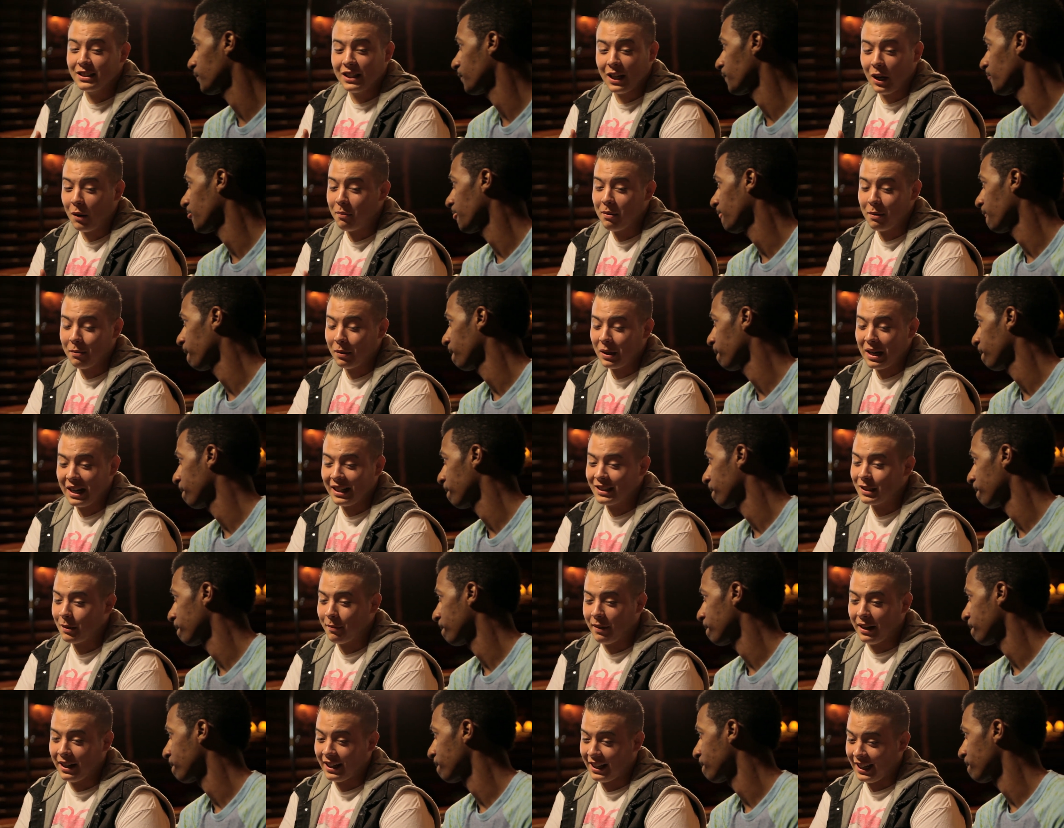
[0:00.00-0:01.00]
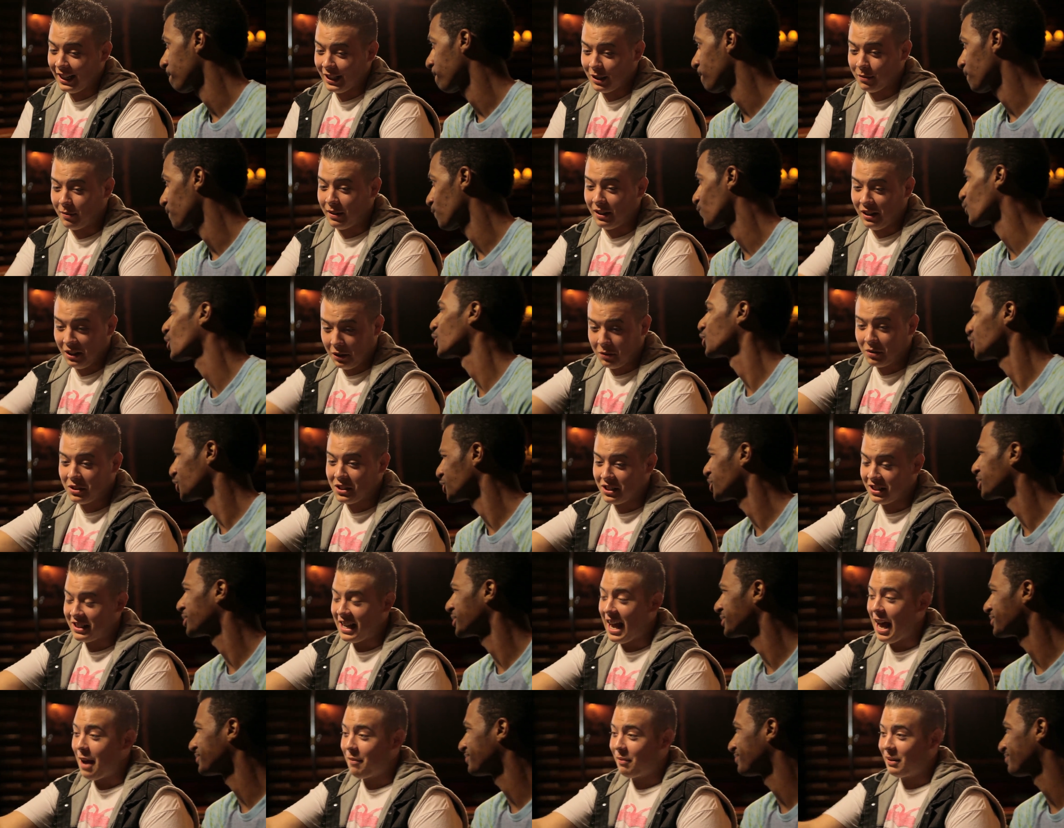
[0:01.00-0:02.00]
Speaker 1: I tell people not to bet against me. Look what
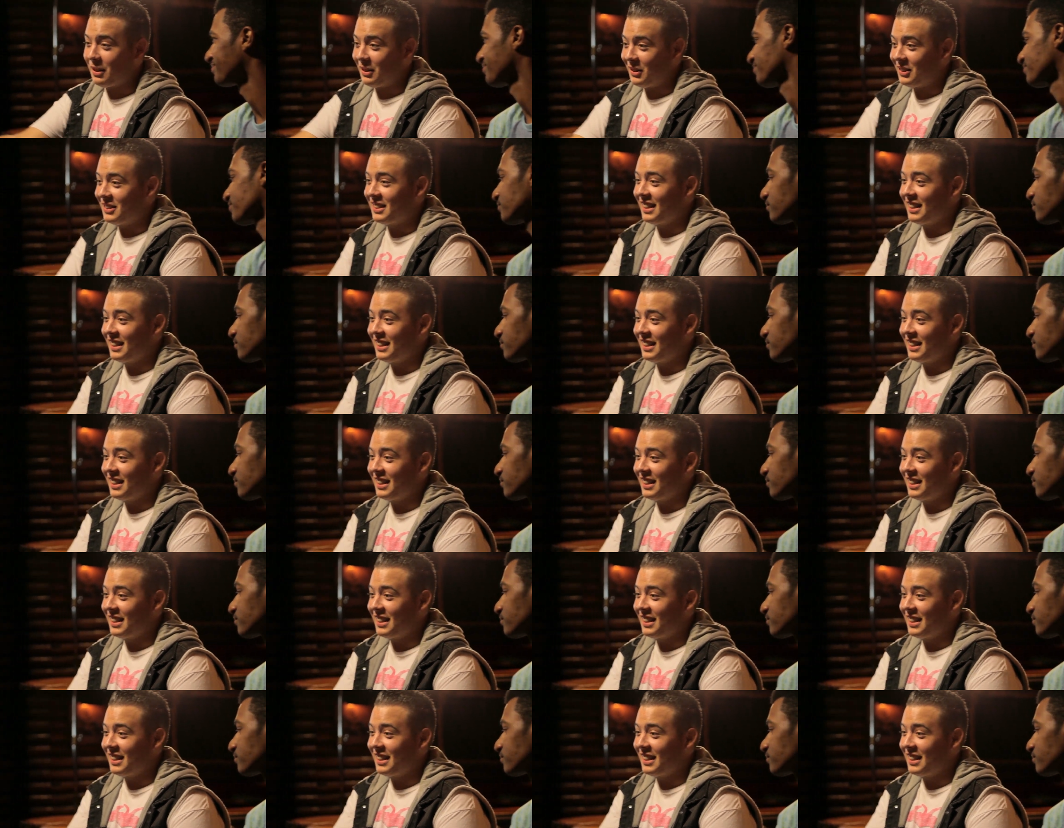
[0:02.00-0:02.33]
just happened, you